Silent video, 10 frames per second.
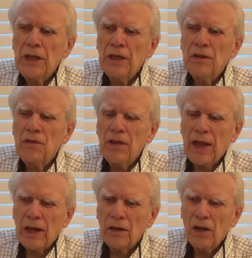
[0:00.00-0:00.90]
in
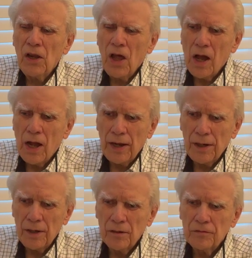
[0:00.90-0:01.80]
that
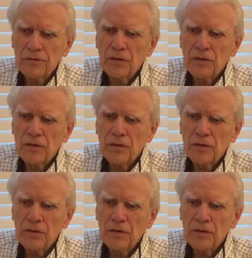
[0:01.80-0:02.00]
line of